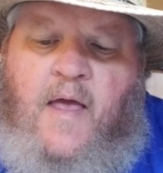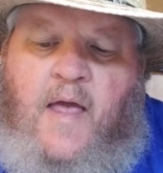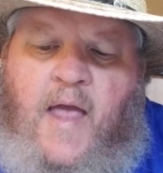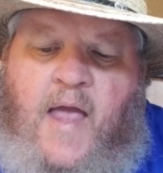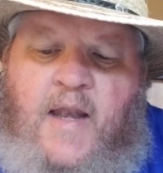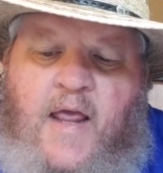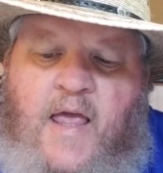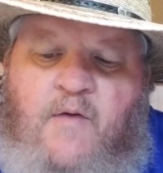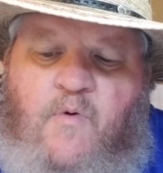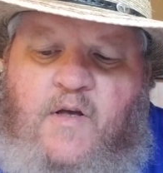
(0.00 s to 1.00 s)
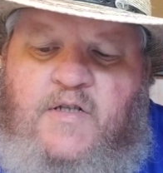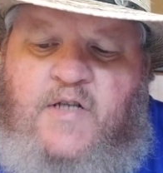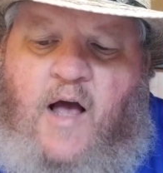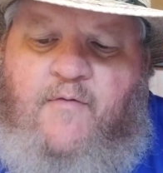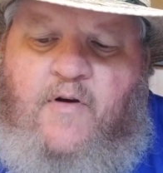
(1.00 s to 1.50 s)
And he was
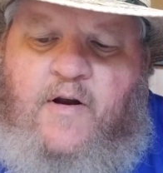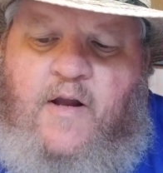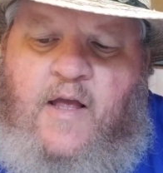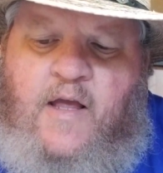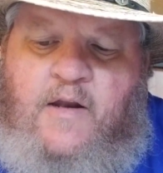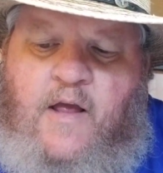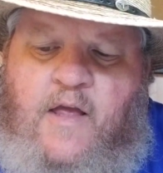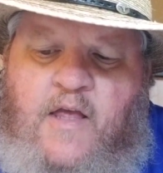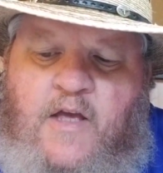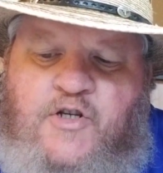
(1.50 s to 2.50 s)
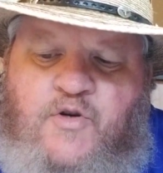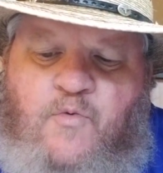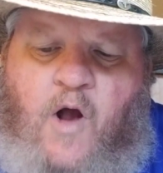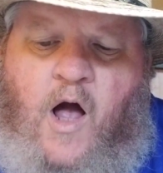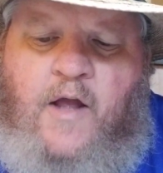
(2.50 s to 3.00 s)
sovereign in
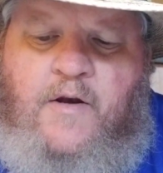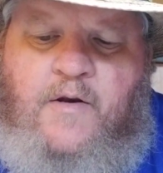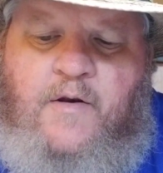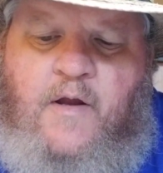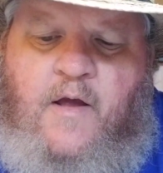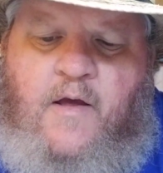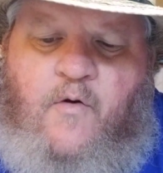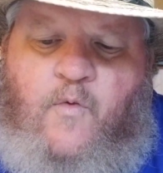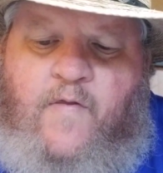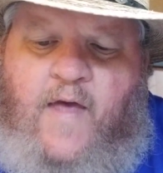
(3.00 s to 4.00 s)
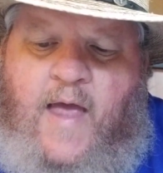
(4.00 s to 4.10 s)
Yeshurun, when the